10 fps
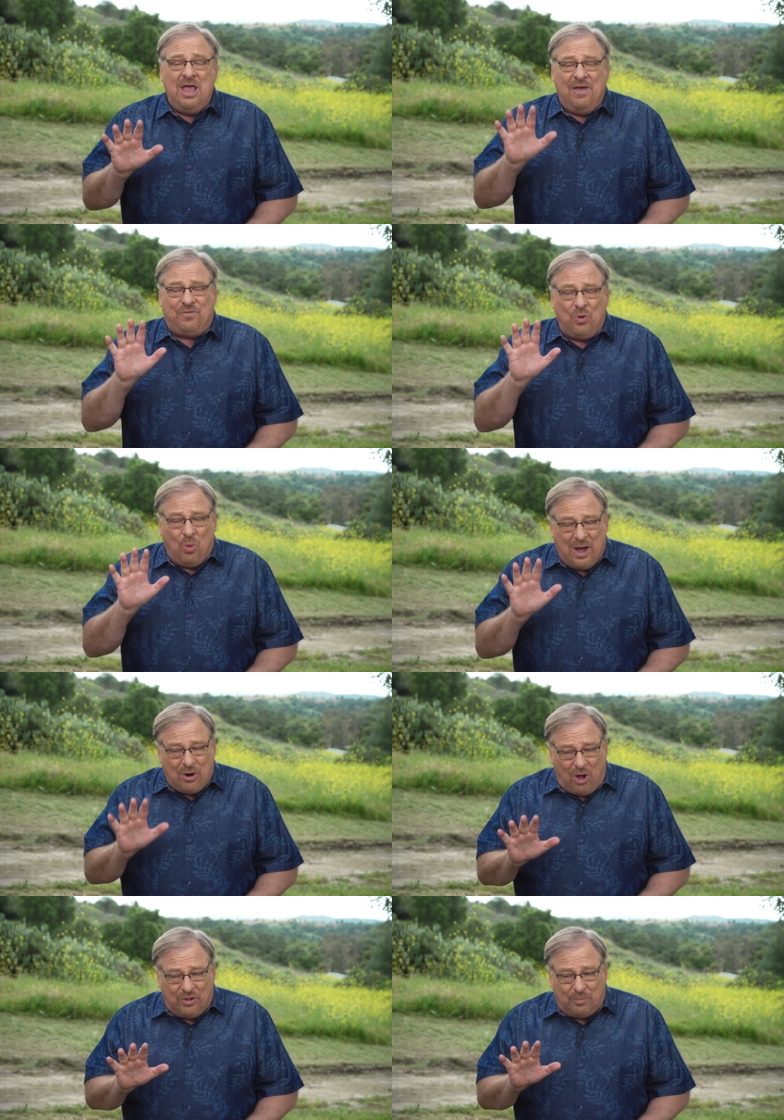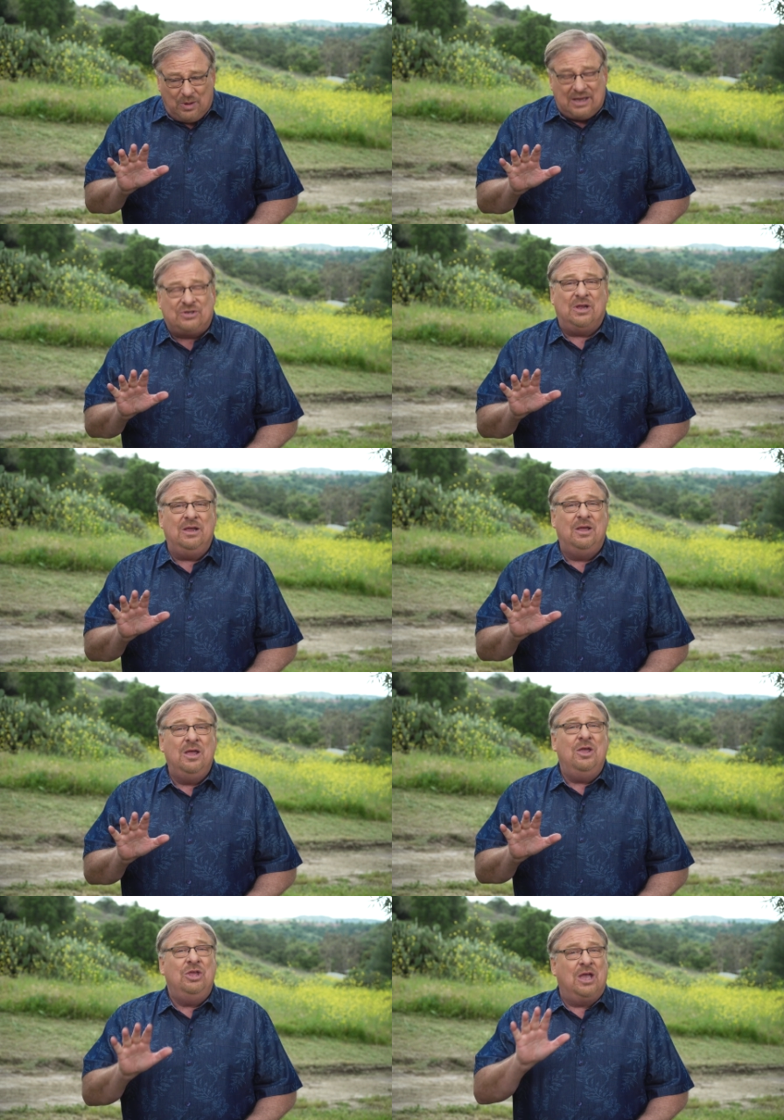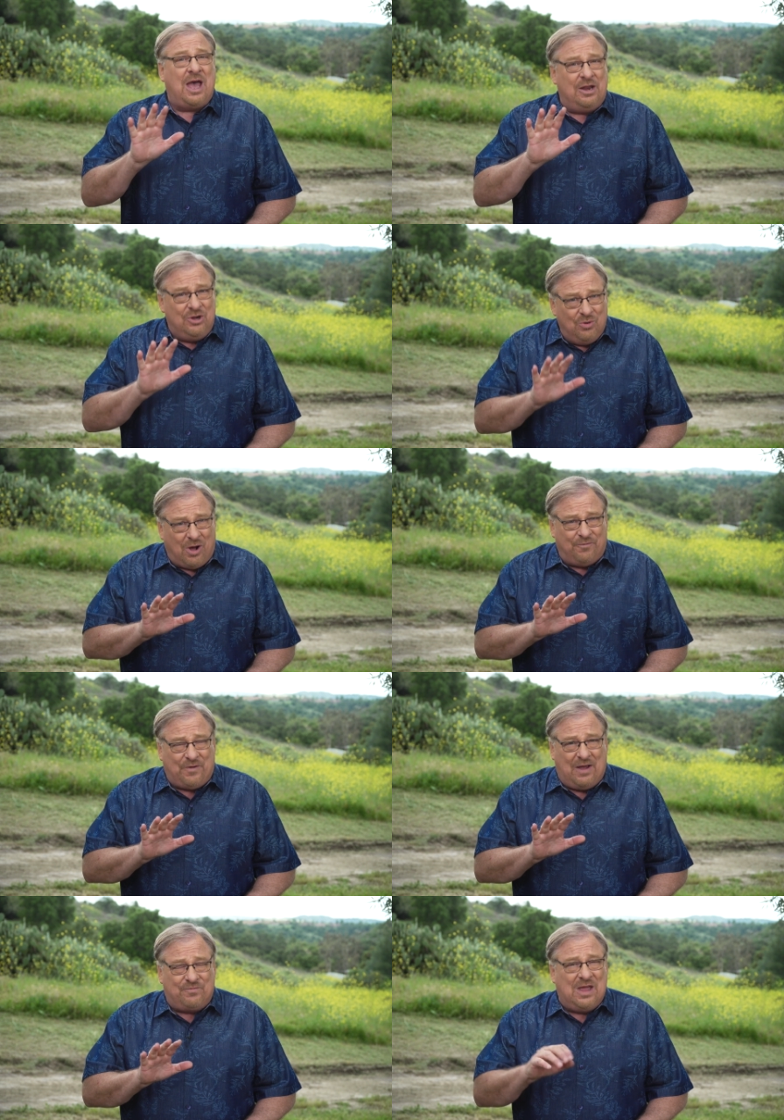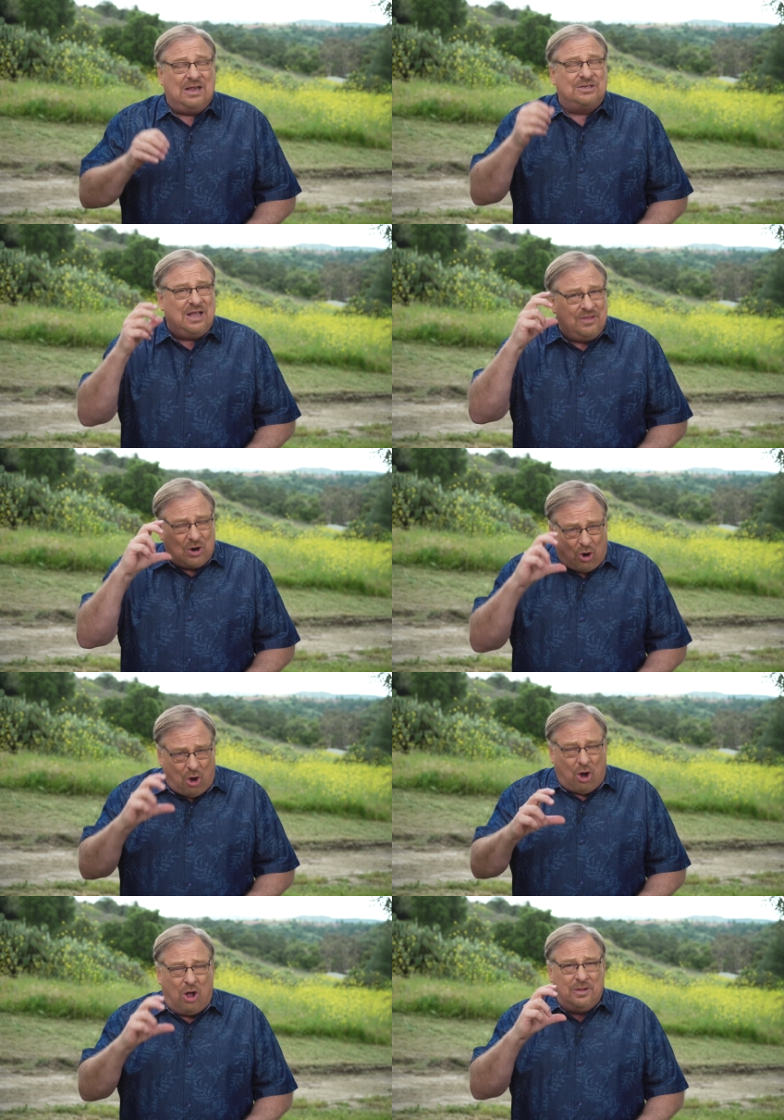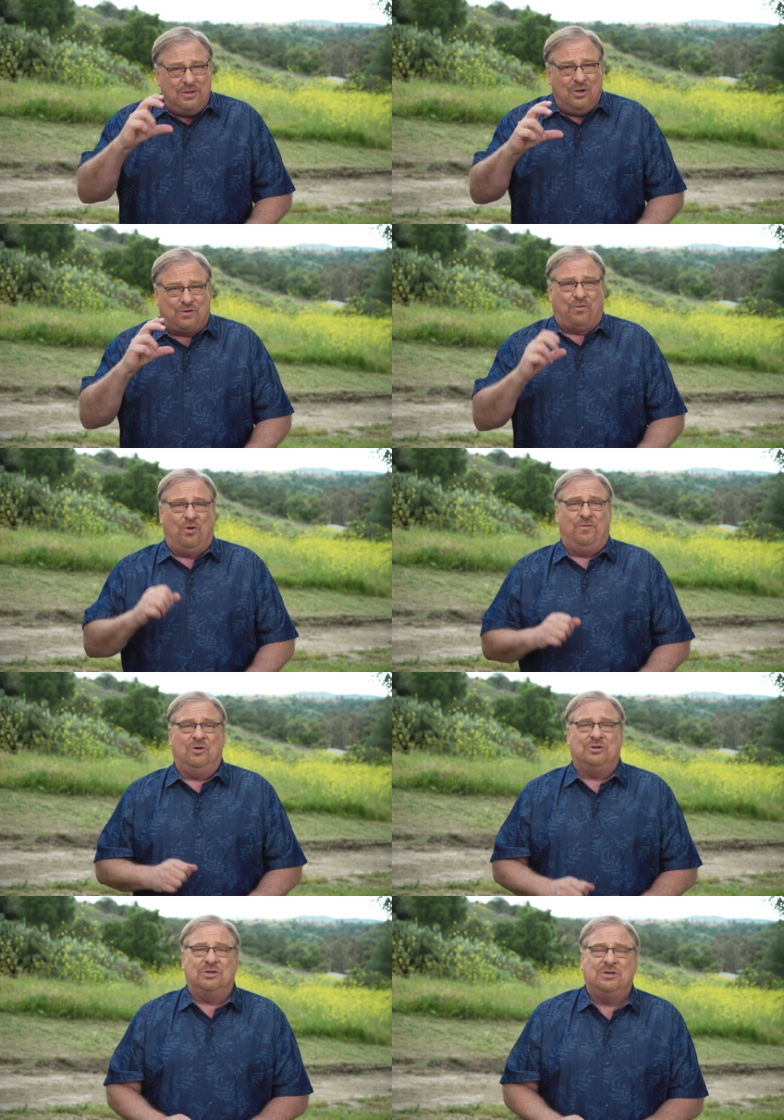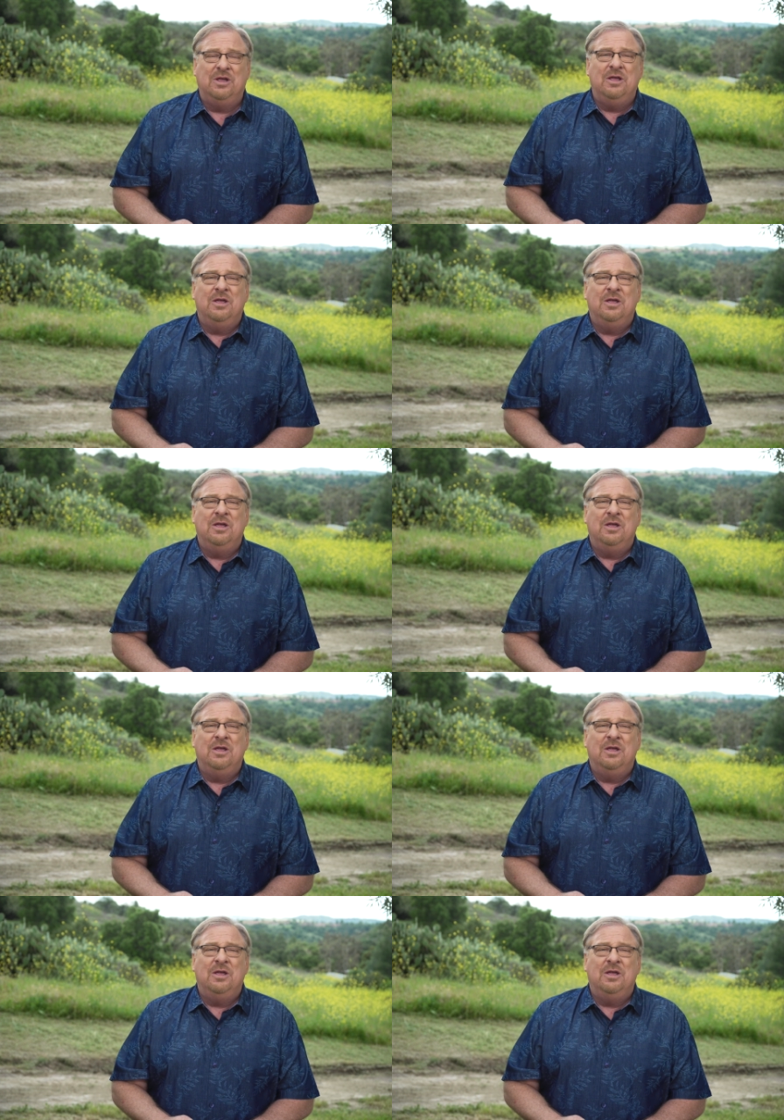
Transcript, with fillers: If you want all the blessing, you got to do all 5 things. And they're all in those 4 verses.